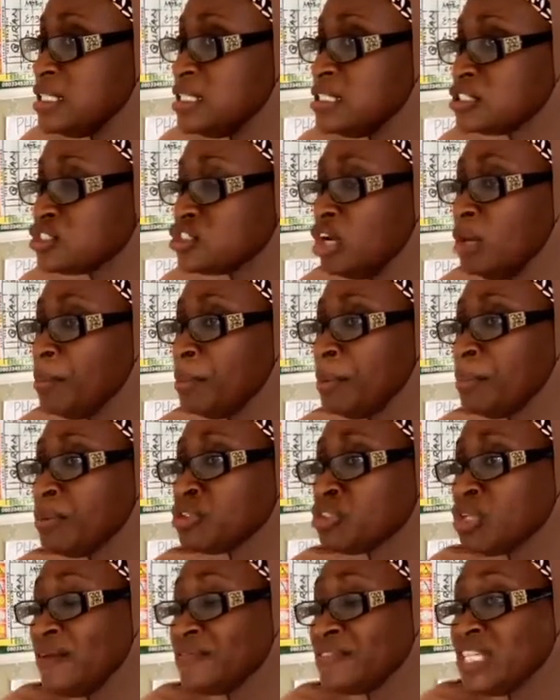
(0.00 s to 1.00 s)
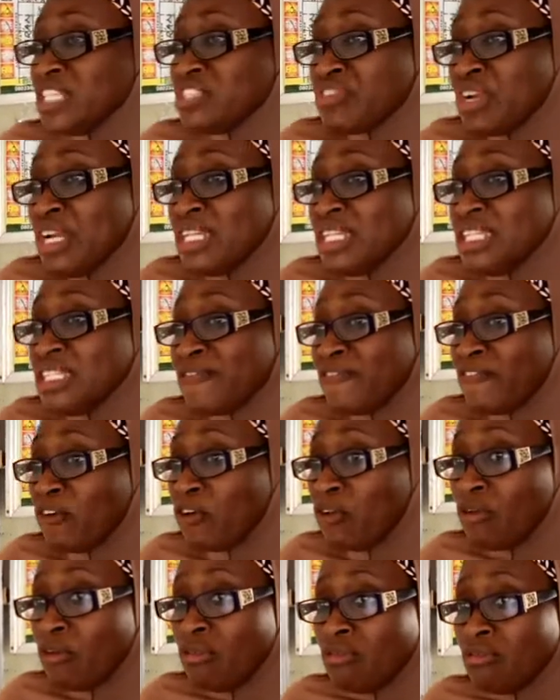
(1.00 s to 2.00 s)
Some people, after trying it
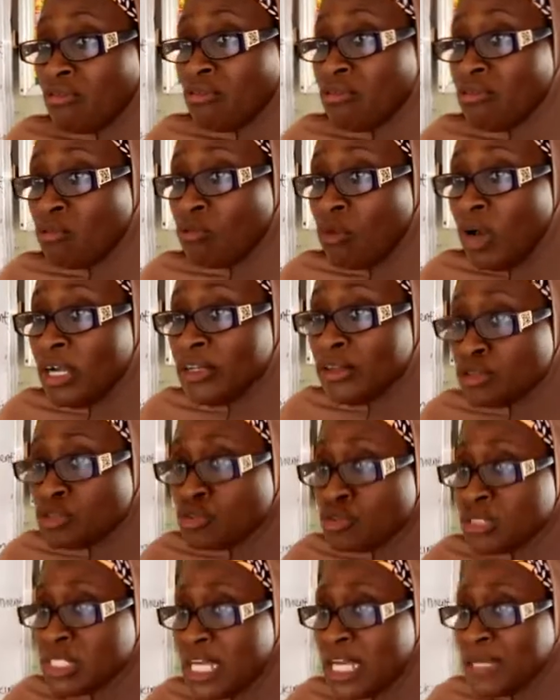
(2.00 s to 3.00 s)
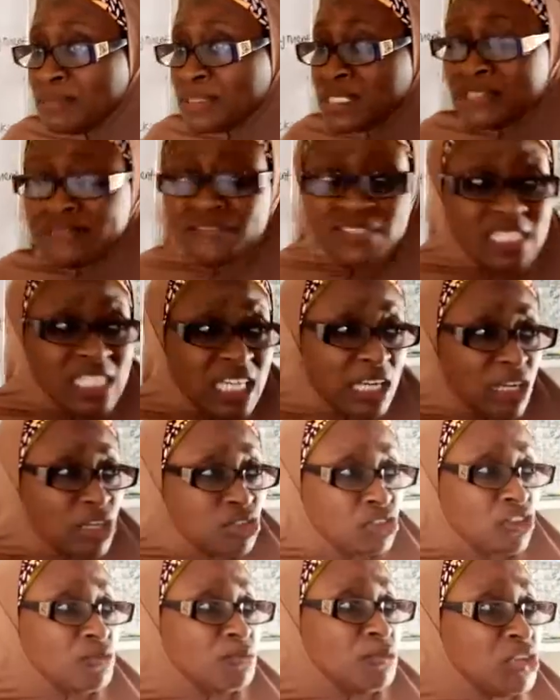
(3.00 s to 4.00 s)
for 1 or 2 times, they've seen a lot
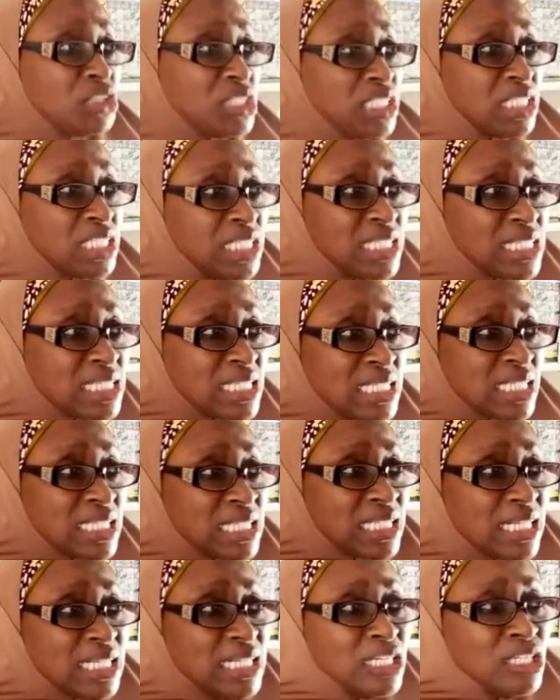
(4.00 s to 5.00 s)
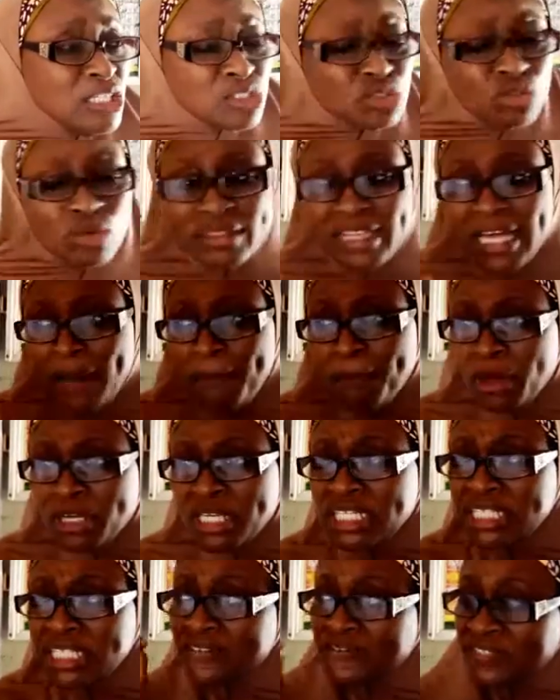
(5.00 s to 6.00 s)
of money in it. So that money
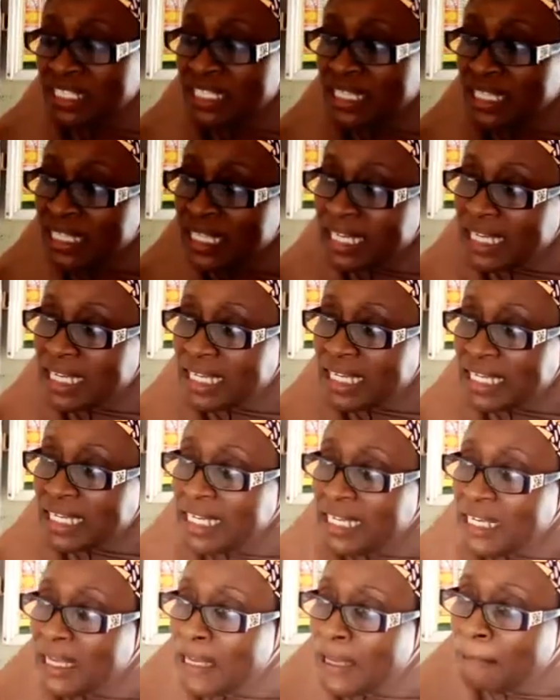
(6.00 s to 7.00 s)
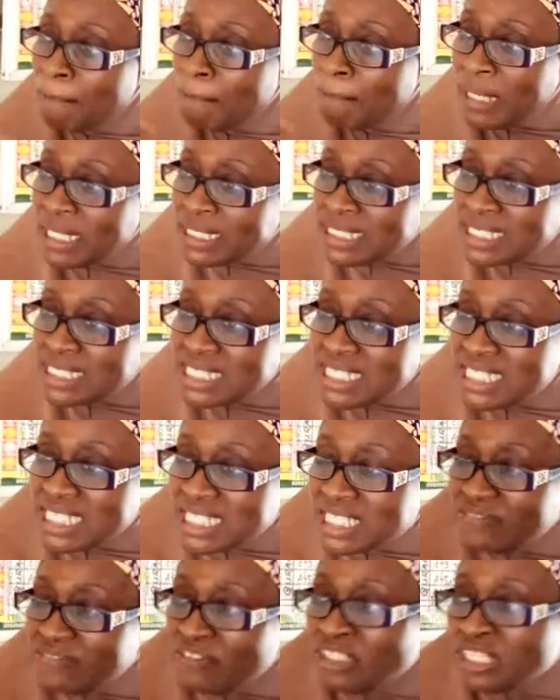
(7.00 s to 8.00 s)
they've seen there makes it
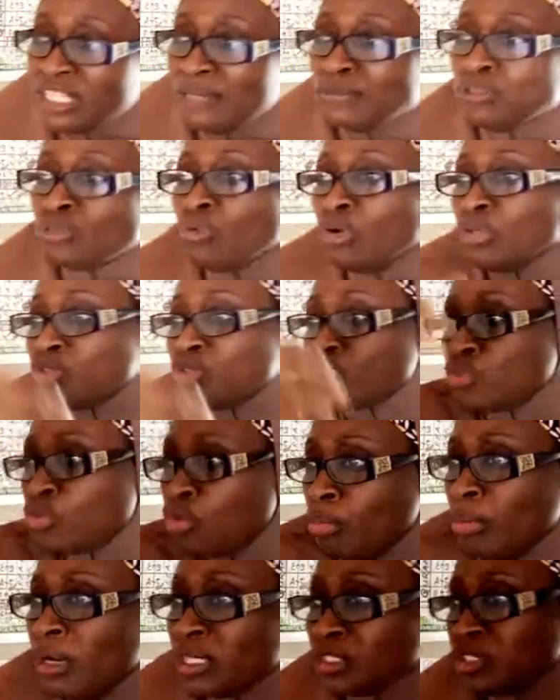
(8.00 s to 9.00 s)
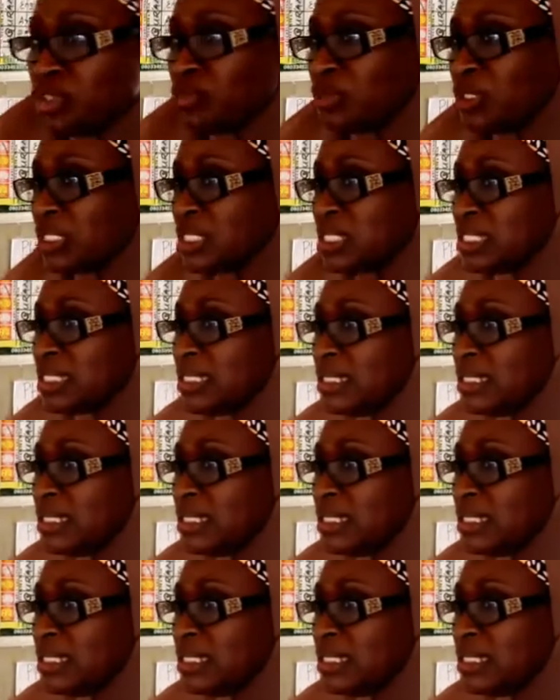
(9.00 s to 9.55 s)
easy for them to want to go back to it.